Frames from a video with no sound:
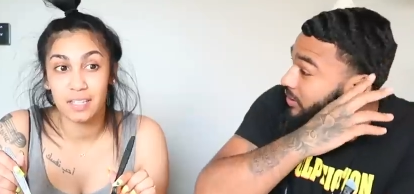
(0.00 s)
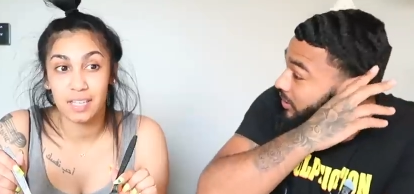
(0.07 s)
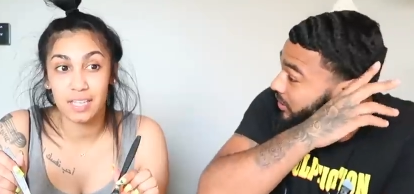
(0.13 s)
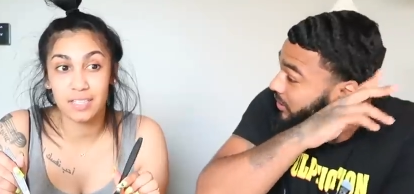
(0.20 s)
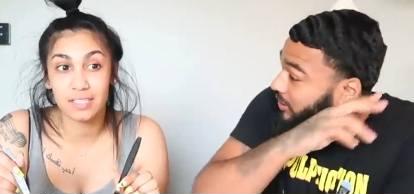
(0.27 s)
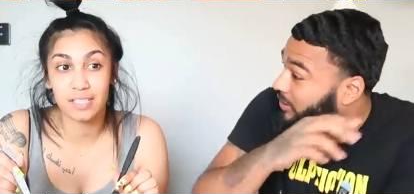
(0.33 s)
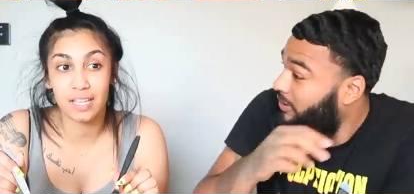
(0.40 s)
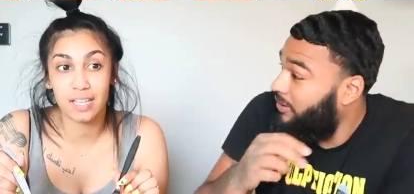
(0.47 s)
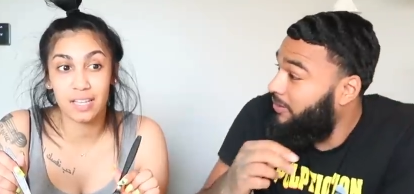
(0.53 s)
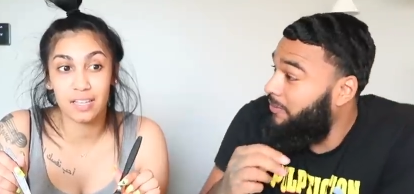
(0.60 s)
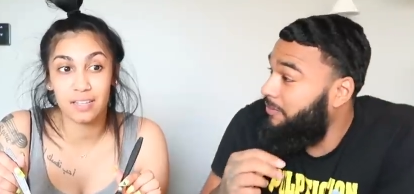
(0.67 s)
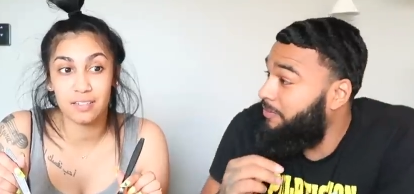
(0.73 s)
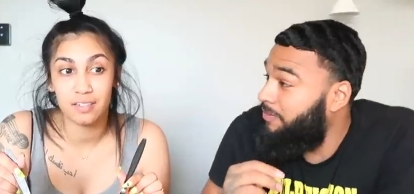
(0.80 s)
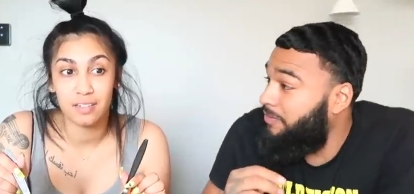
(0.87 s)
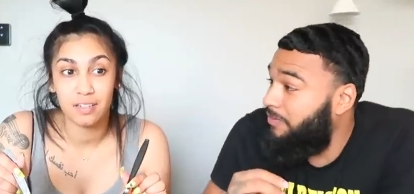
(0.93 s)
Speaker 1: he
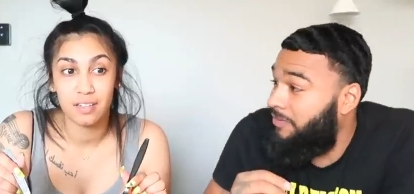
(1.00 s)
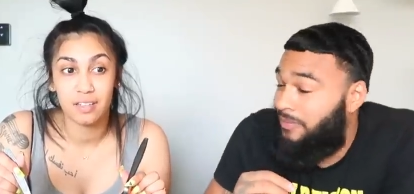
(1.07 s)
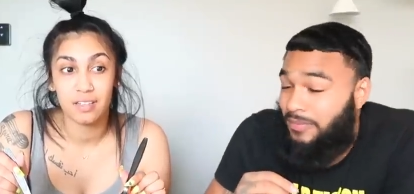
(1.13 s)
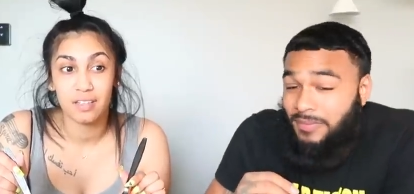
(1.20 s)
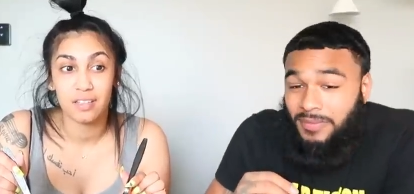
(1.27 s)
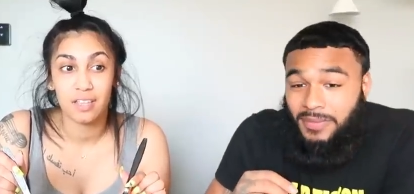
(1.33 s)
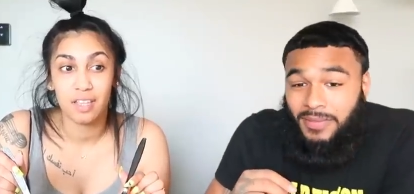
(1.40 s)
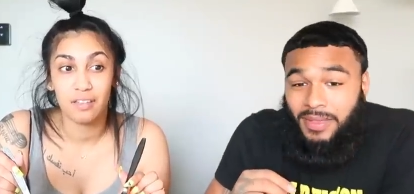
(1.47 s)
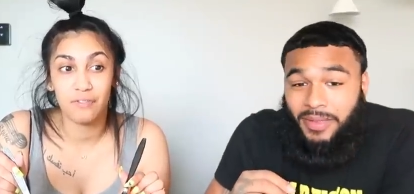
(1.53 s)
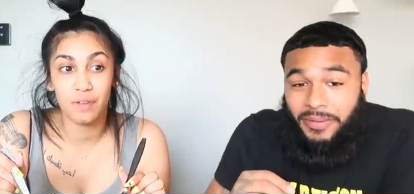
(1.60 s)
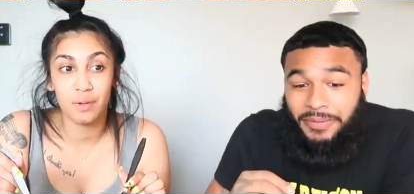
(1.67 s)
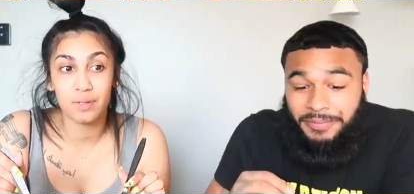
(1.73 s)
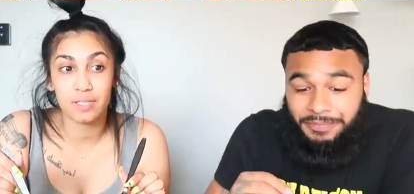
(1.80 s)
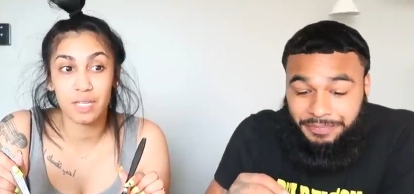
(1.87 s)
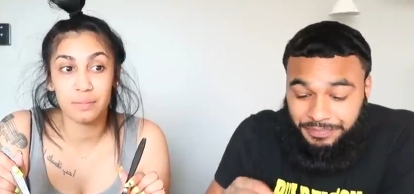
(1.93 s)
said if
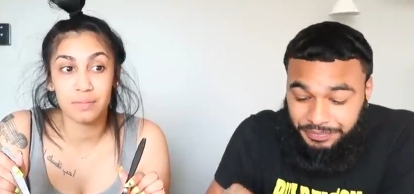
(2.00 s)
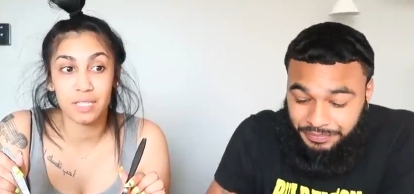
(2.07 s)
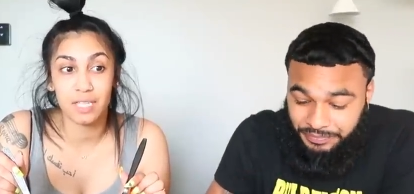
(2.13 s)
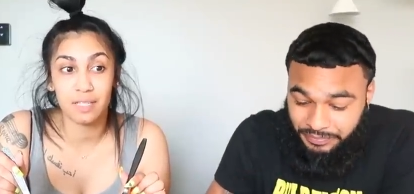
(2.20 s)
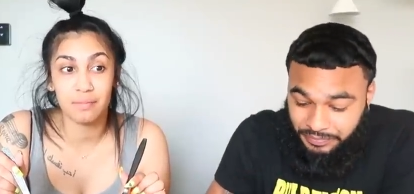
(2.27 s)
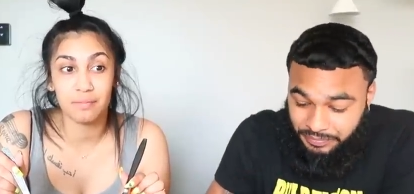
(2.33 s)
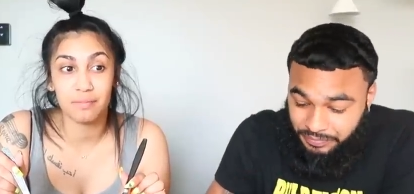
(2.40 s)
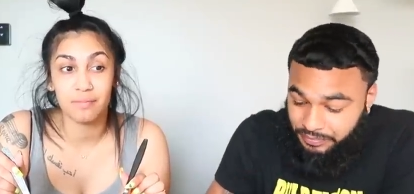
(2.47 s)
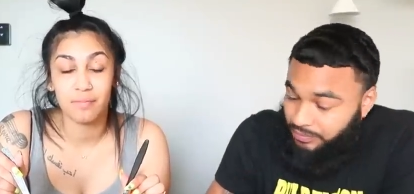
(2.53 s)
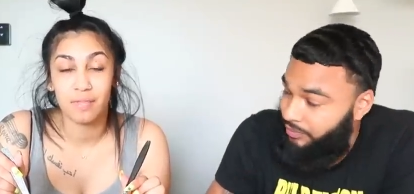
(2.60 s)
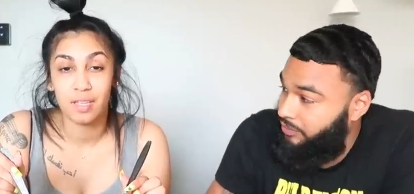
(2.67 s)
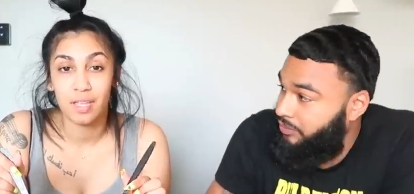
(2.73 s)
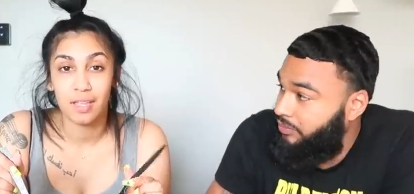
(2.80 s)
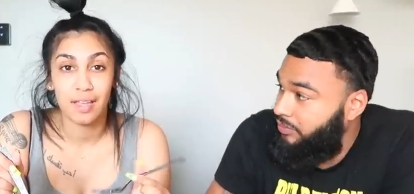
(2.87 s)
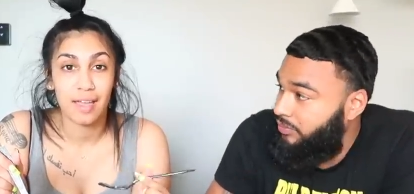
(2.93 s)
it was up to him,
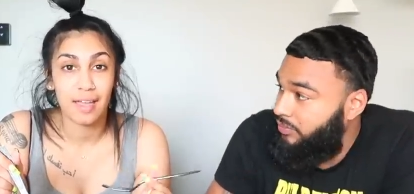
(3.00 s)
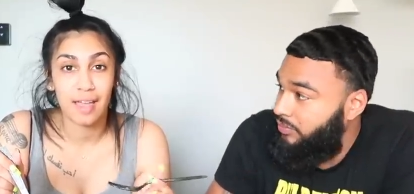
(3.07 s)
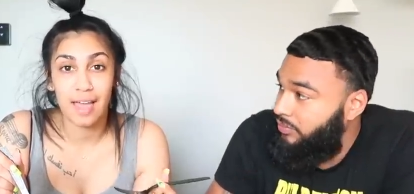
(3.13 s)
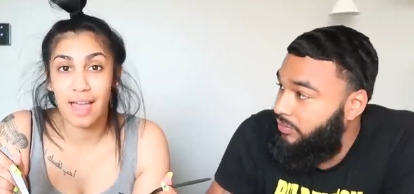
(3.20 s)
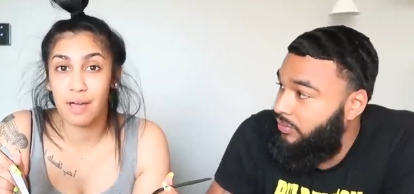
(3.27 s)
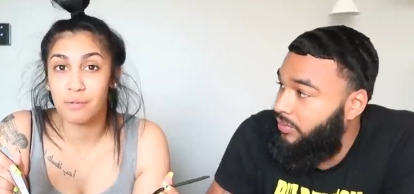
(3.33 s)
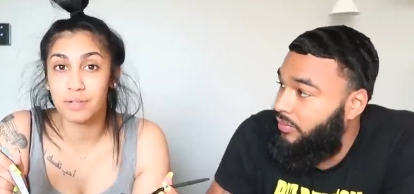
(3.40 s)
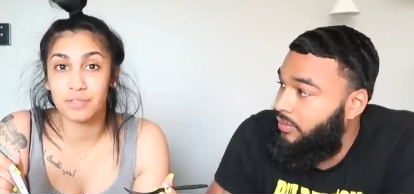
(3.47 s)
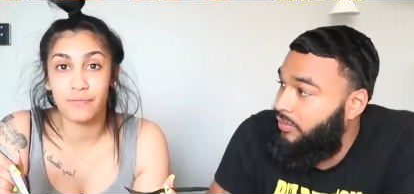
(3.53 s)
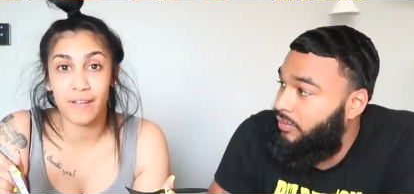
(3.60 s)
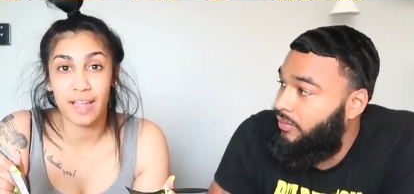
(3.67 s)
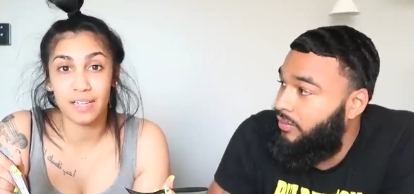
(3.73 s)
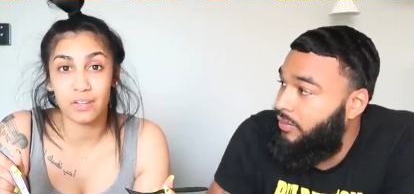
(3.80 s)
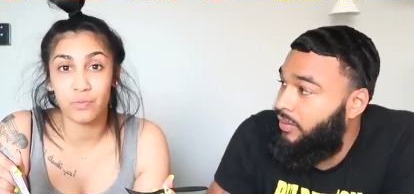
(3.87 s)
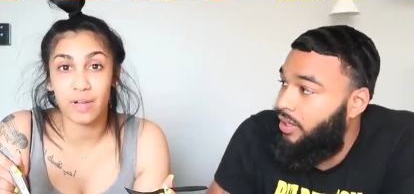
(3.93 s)
I was
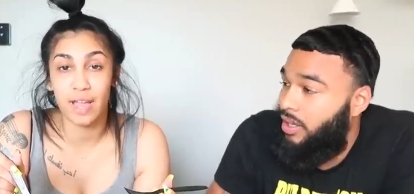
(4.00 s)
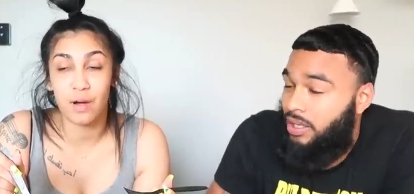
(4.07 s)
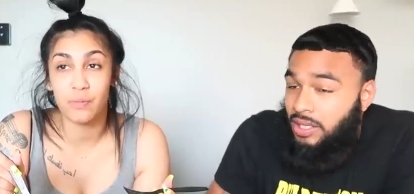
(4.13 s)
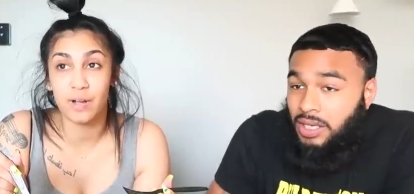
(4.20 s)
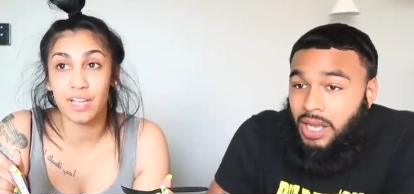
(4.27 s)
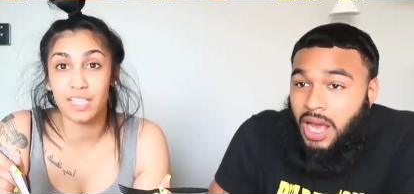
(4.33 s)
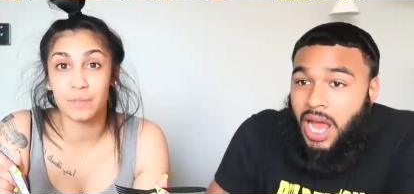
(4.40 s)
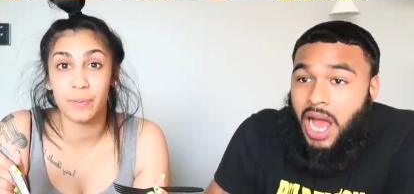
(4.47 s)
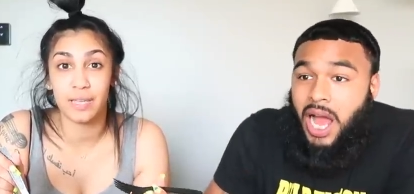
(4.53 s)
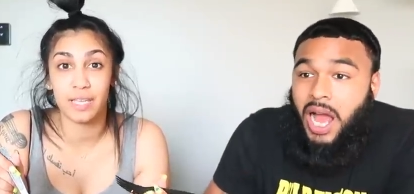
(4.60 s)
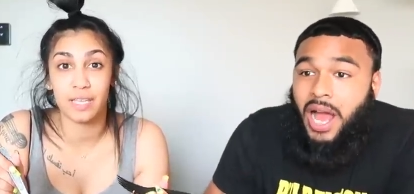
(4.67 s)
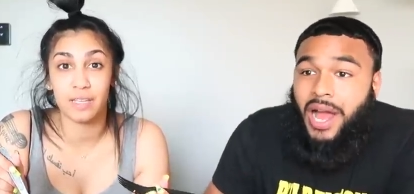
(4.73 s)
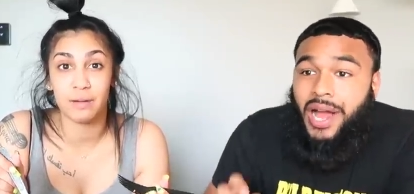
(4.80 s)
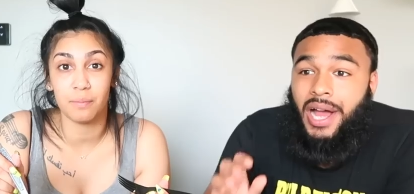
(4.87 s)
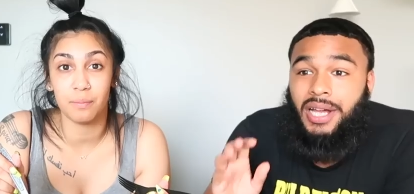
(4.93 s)
fine the way I was.
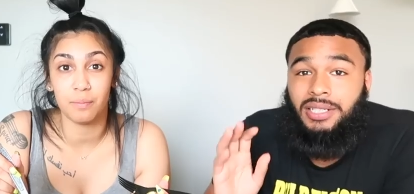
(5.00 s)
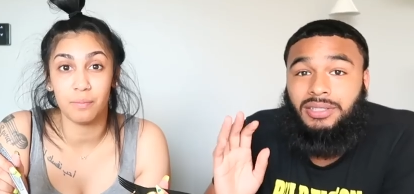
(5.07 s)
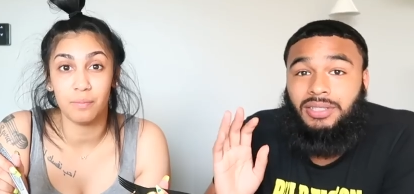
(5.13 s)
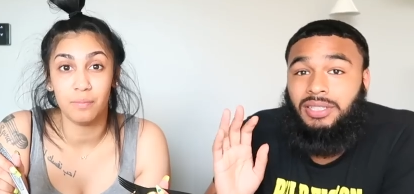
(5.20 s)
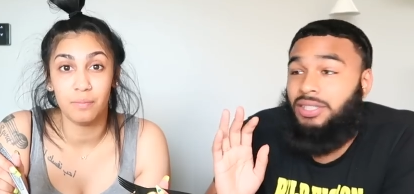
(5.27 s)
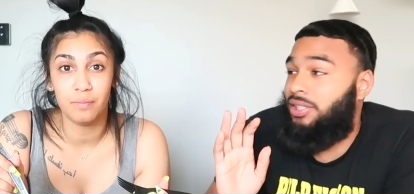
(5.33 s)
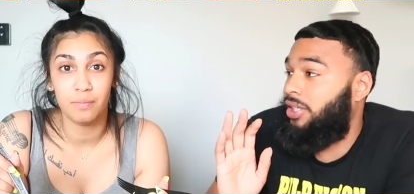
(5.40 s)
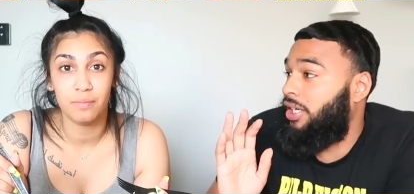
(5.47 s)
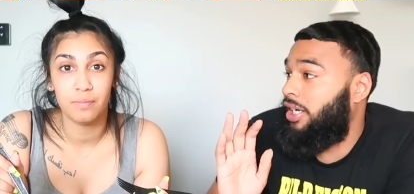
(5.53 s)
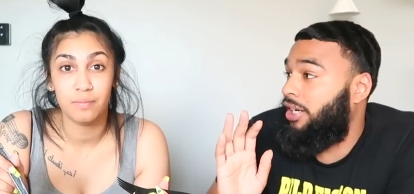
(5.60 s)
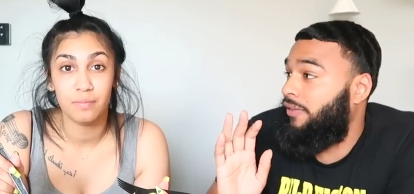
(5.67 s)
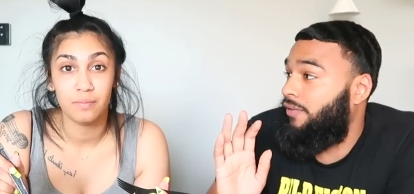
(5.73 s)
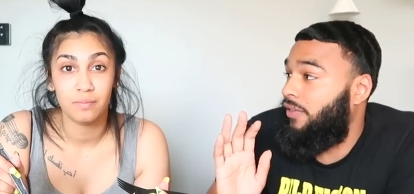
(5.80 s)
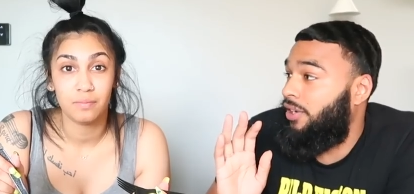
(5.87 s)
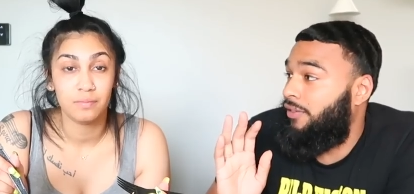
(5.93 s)
But
Speaker 2: I, honestly,
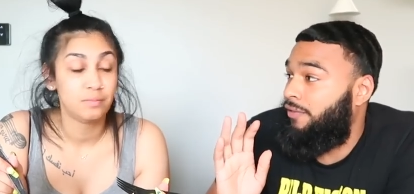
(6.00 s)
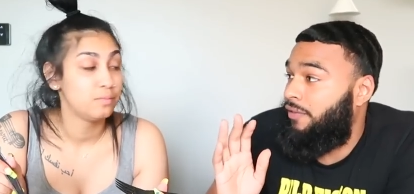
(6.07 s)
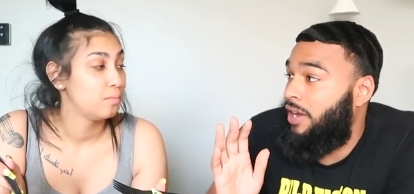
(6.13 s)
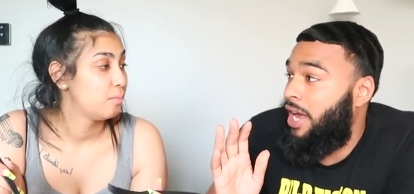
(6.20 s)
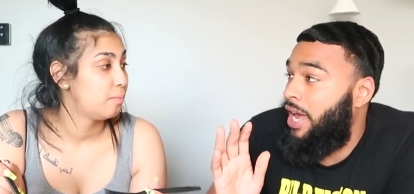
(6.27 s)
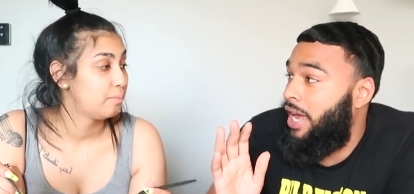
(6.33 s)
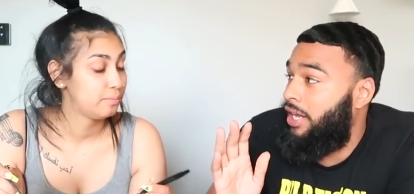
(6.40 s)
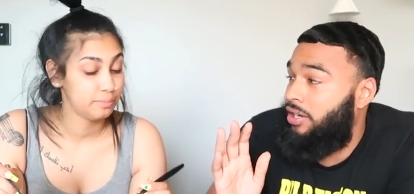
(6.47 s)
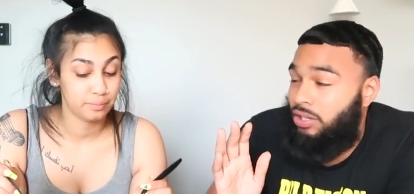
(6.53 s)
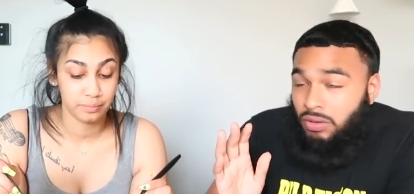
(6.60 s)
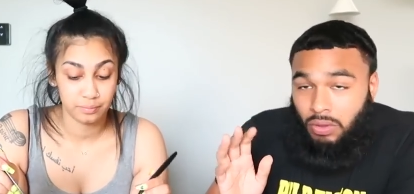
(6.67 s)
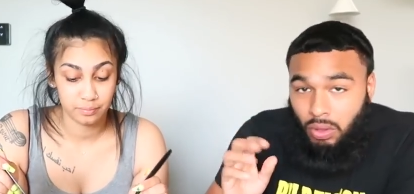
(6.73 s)
yeah, if, if I had it,